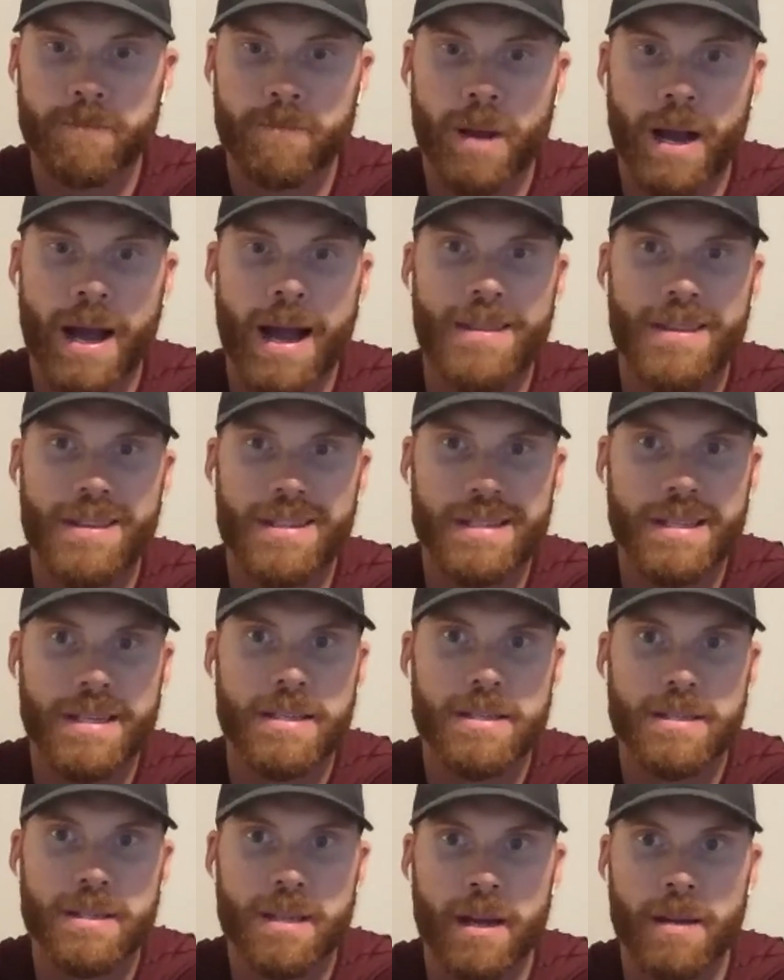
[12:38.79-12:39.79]
behind the
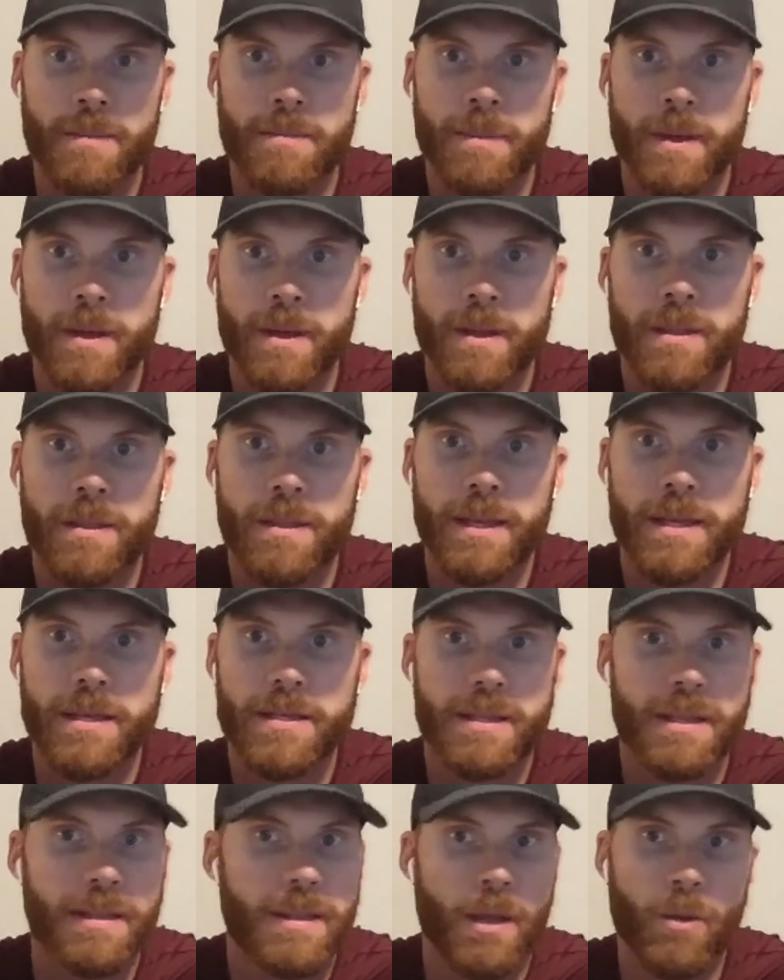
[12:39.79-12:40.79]
scenes type things
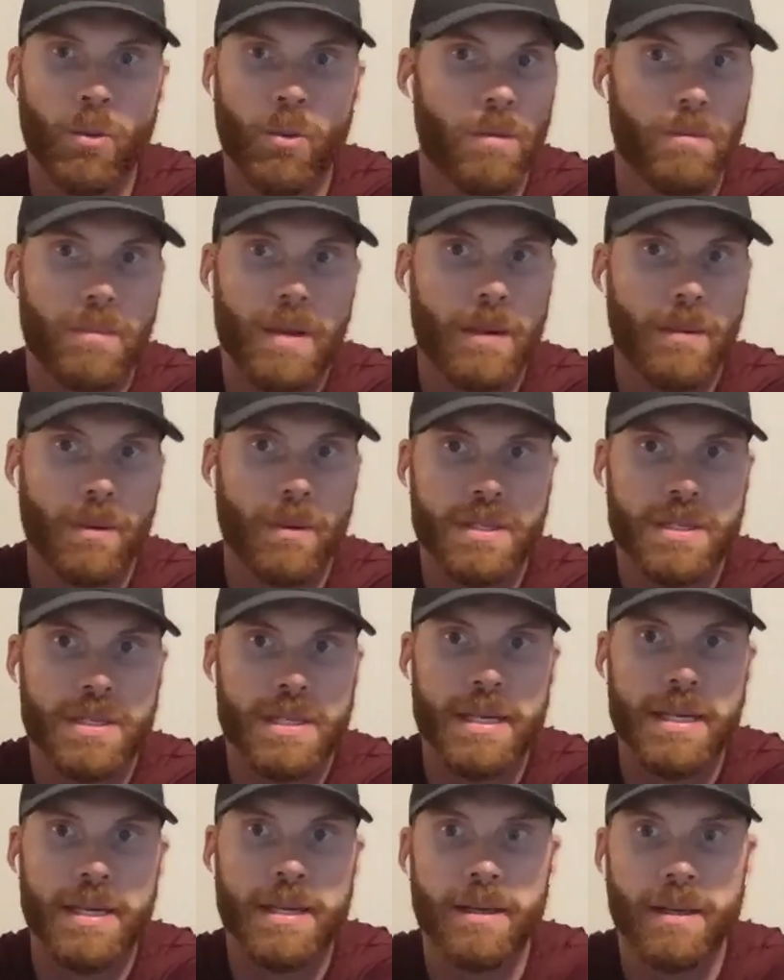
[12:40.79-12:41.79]
that they wouldn't be able to
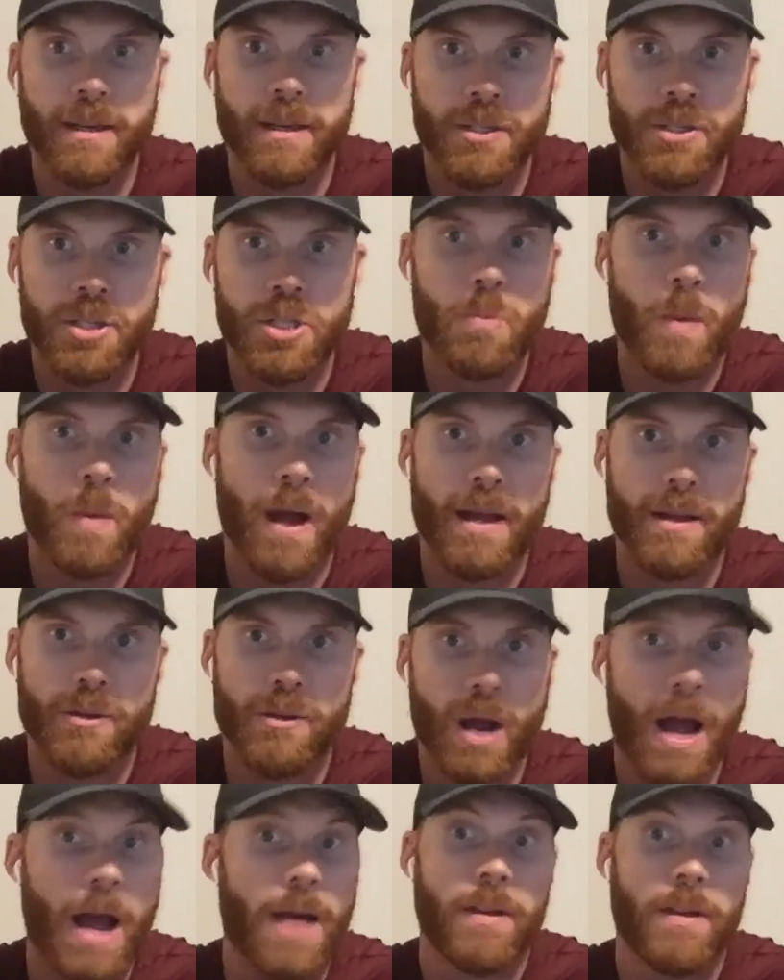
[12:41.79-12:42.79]
see just by
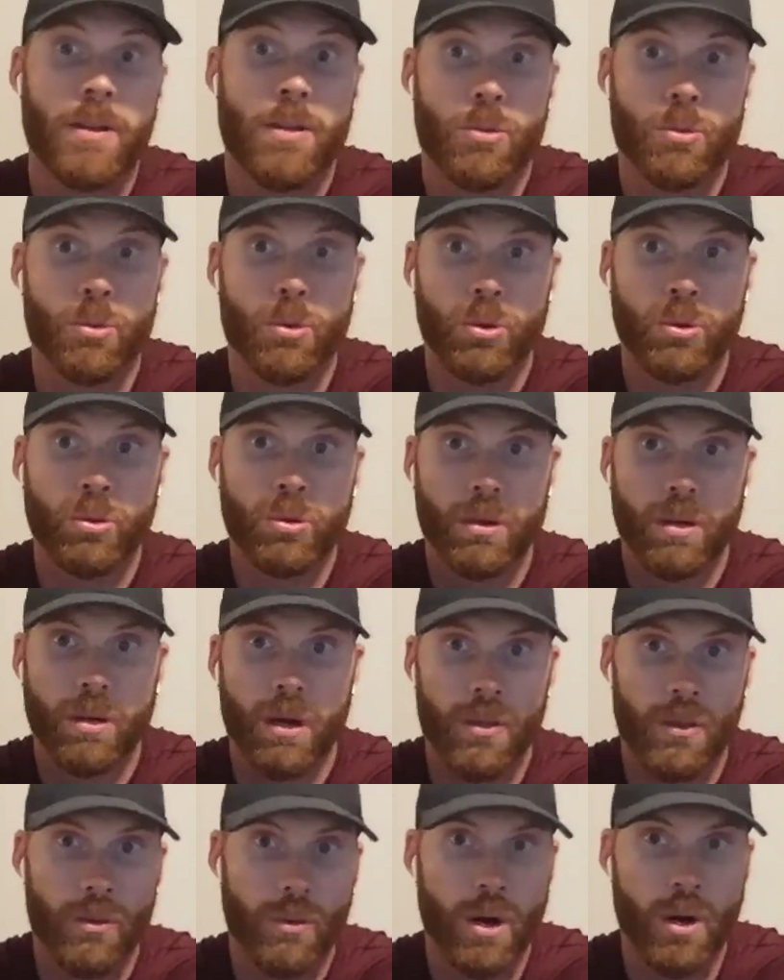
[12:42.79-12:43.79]
driving through
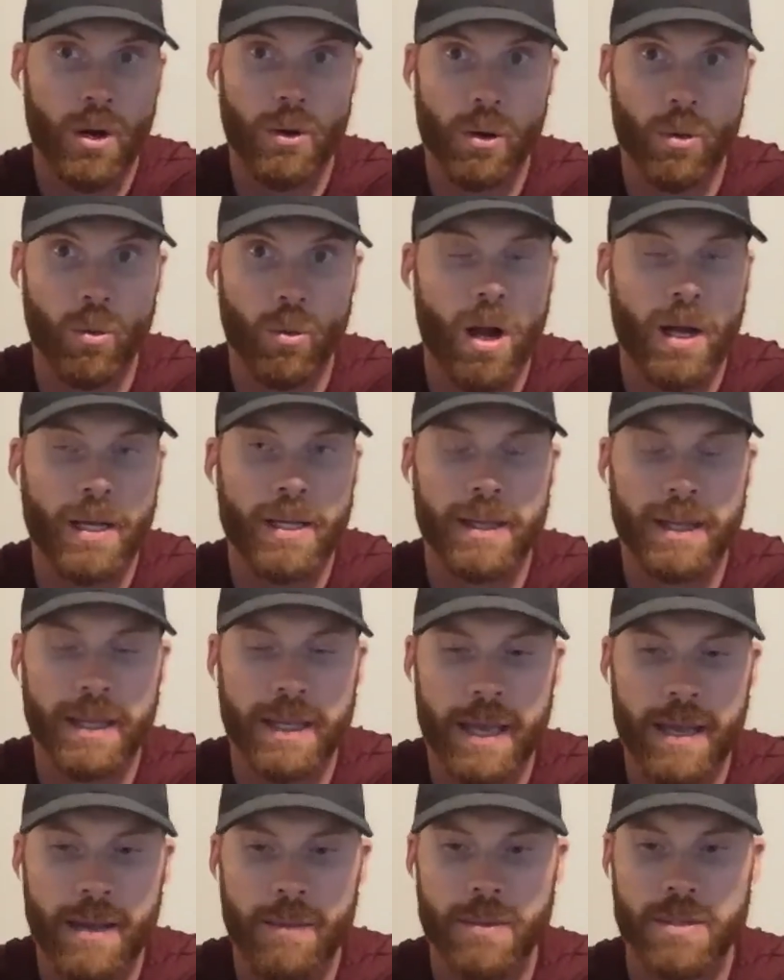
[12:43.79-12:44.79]
on their own or walking the
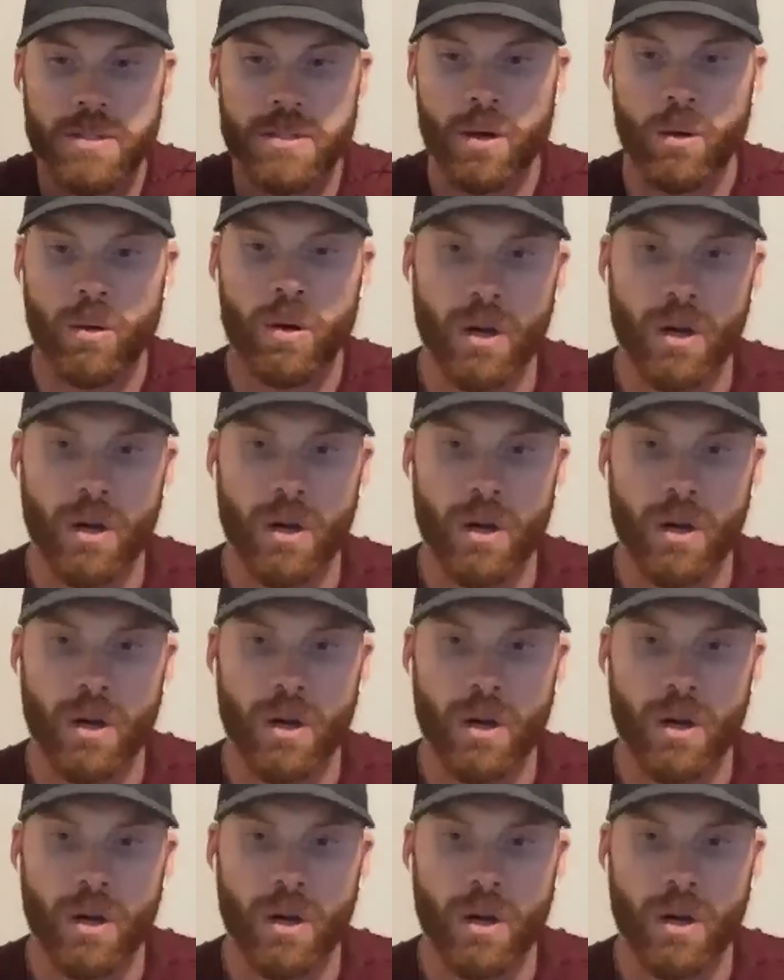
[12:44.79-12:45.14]
campus. So